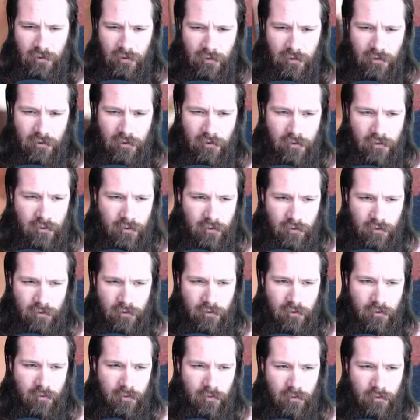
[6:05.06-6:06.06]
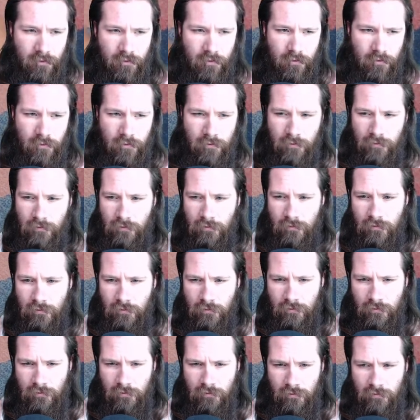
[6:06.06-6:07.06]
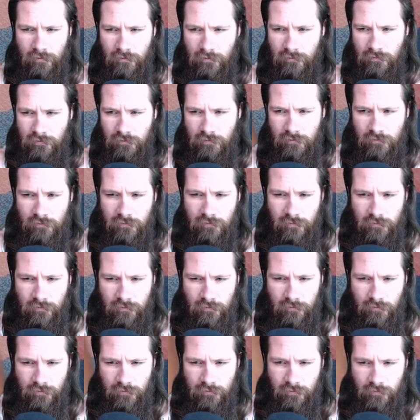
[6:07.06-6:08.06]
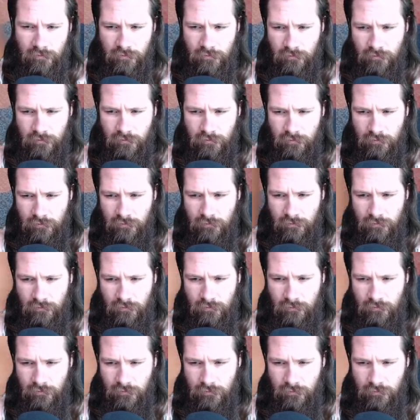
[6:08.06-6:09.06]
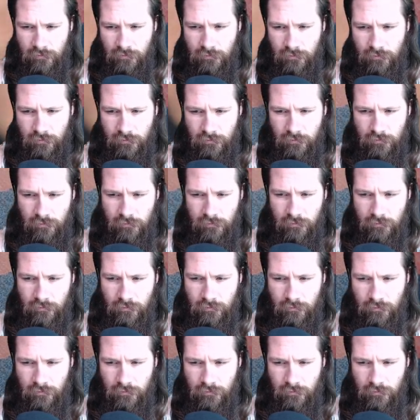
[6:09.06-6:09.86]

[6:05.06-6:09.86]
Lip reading: No one is speaking in this clip.